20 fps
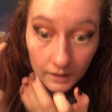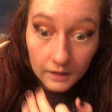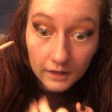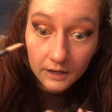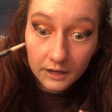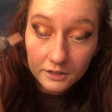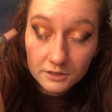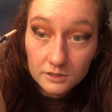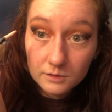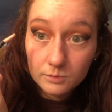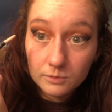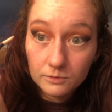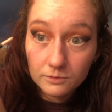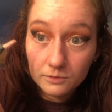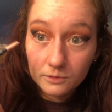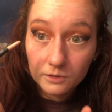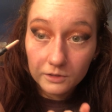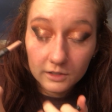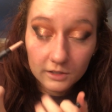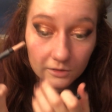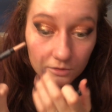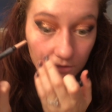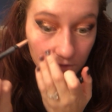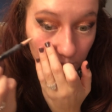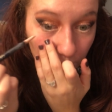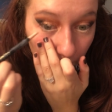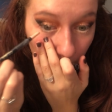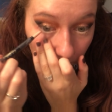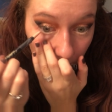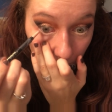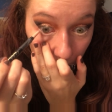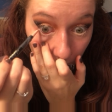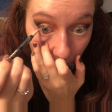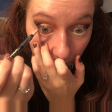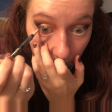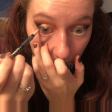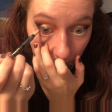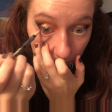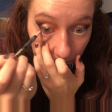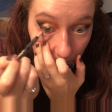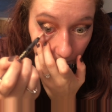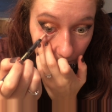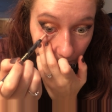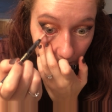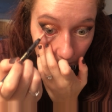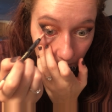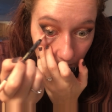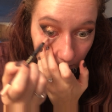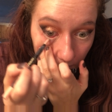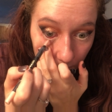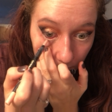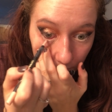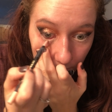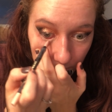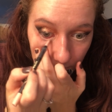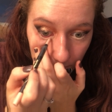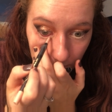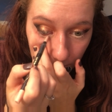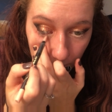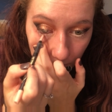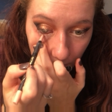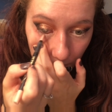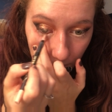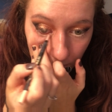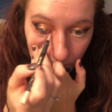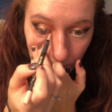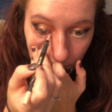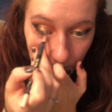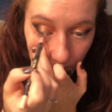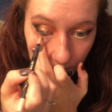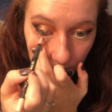I actually prefer to use the Wet n Wild brow thing.